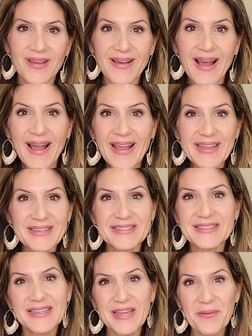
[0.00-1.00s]
Hi,
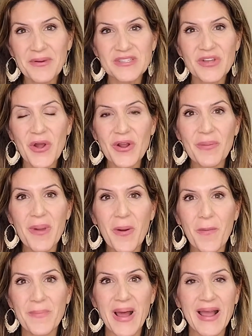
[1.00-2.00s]
today I want to talk
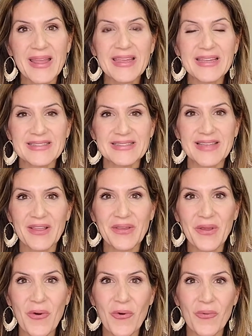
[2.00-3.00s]
about buying and selling
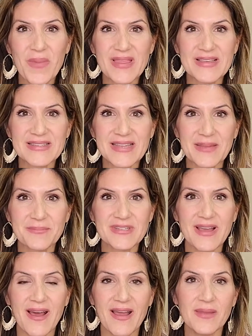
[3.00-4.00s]
a home at the same
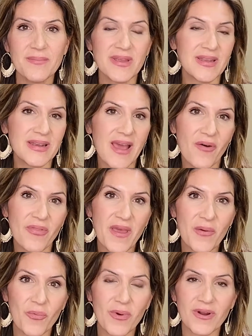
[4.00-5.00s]
time and how
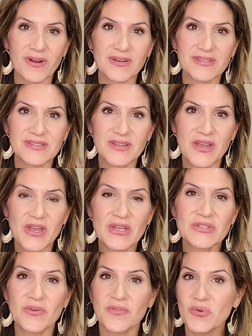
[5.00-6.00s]
that works.
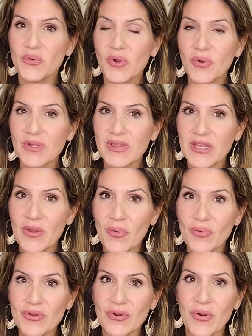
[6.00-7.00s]
So if you currently
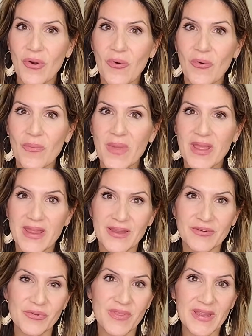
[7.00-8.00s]
own your home and
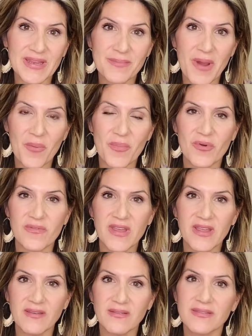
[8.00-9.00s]
you're thinking about
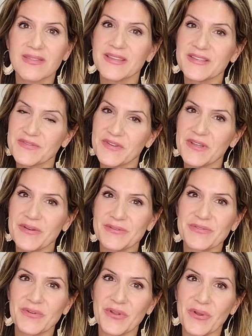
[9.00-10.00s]
moving, this video is
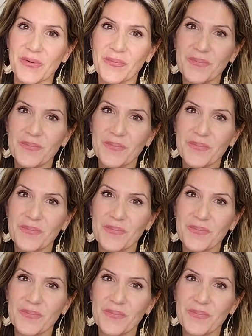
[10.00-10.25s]
for you.